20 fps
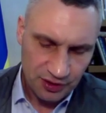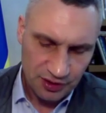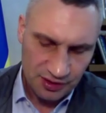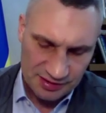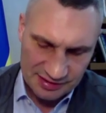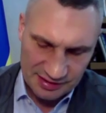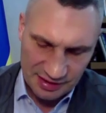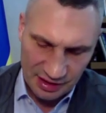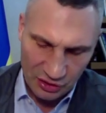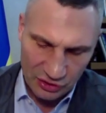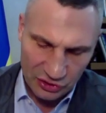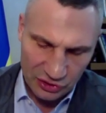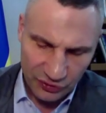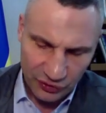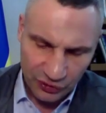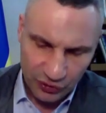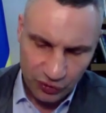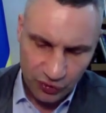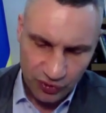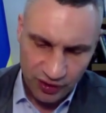south
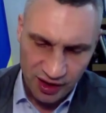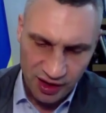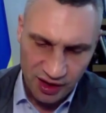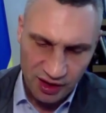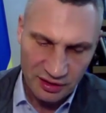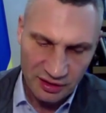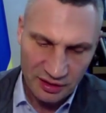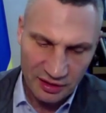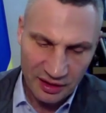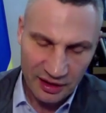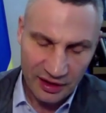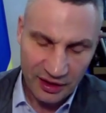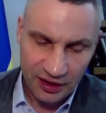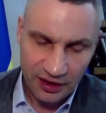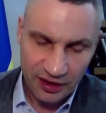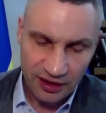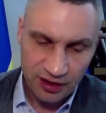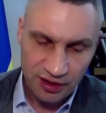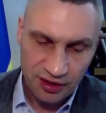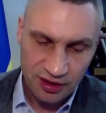of Ukraine.
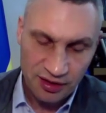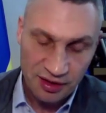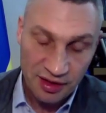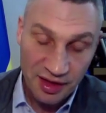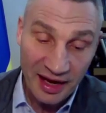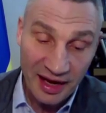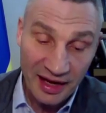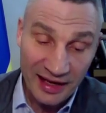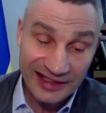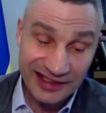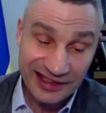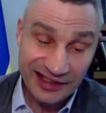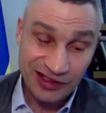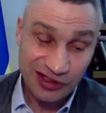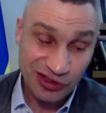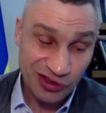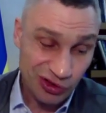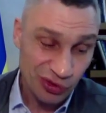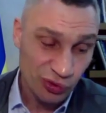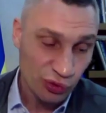There is
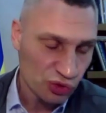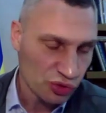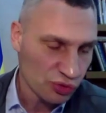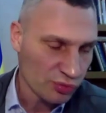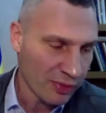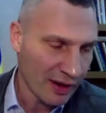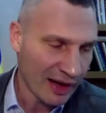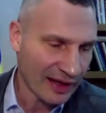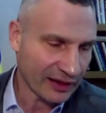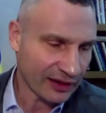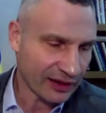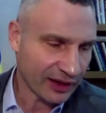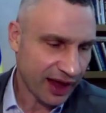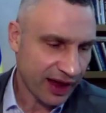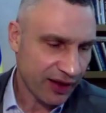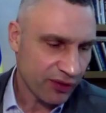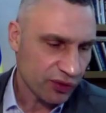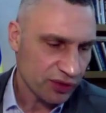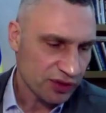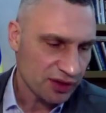huge battle
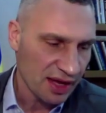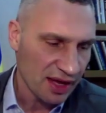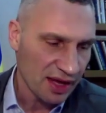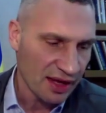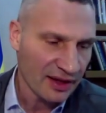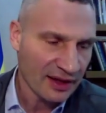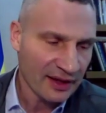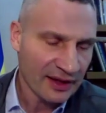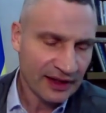every day.